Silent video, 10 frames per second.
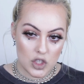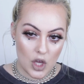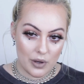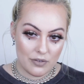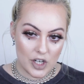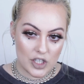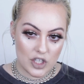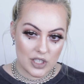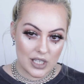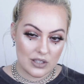So if you're
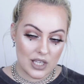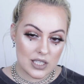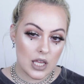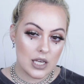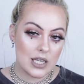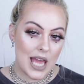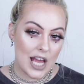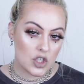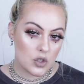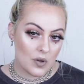interested in this
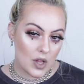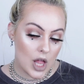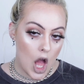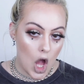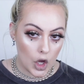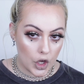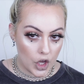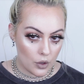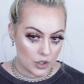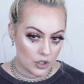natural
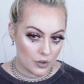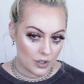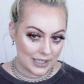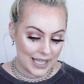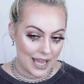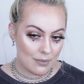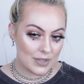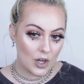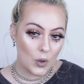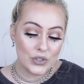go-to glam
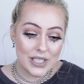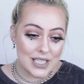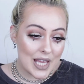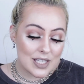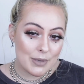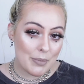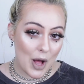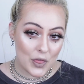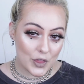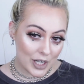that only takes me
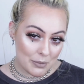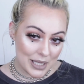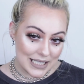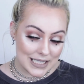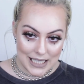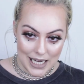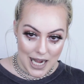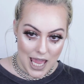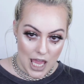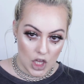about 30 minutes,
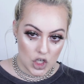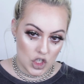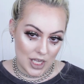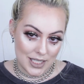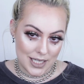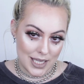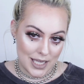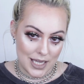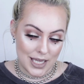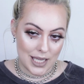then just
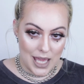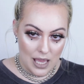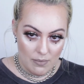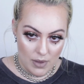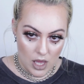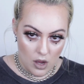keep